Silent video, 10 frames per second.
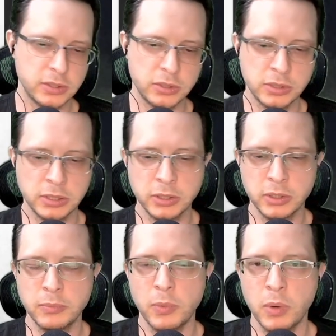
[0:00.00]
to
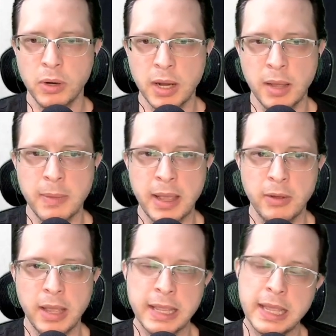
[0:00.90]
learn more about,
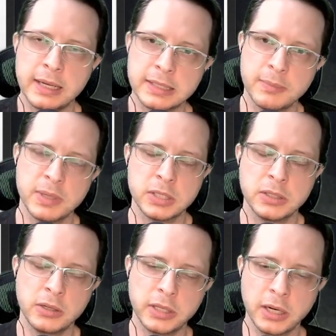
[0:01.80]
again, as I mentioned
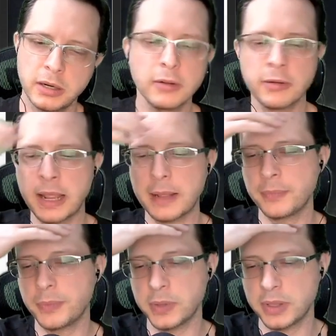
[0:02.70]
earlier, right,
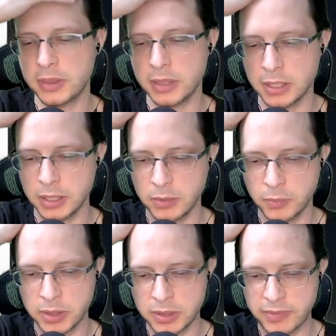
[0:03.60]
with
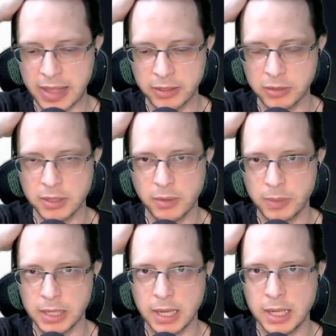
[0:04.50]
the value that
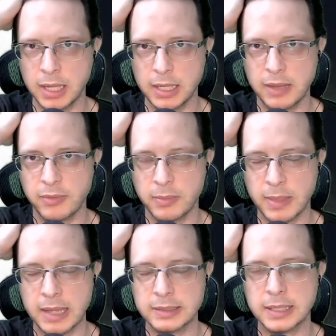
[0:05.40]
we gave them
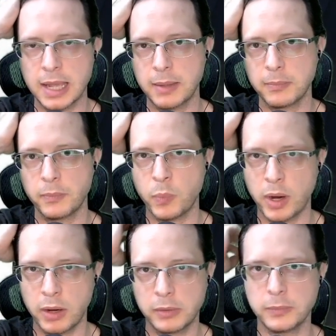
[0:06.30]
last time,
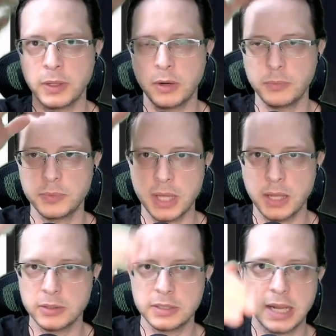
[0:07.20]
where to
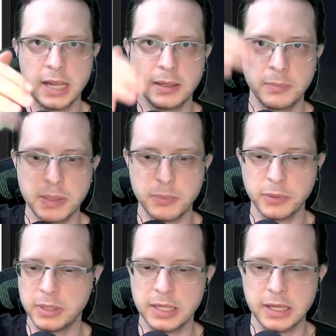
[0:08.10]
understand people,
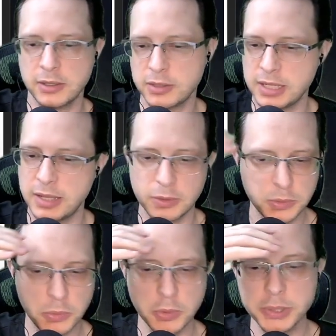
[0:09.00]
you need to understand their
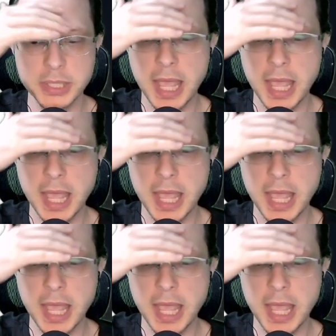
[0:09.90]
tools.